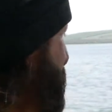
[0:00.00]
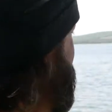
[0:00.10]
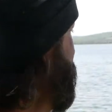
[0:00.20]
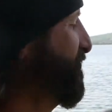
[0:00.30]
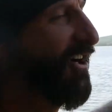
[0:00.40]

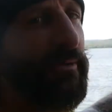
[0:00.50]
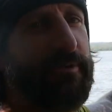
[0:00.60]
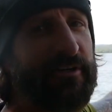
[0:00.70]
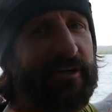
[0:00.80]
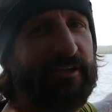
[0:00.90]
There is a
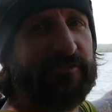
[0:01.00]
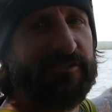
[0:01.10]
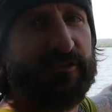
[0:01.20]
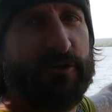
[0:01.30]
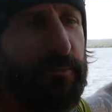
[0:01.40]
drop here down
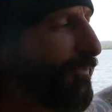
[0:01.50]
to a little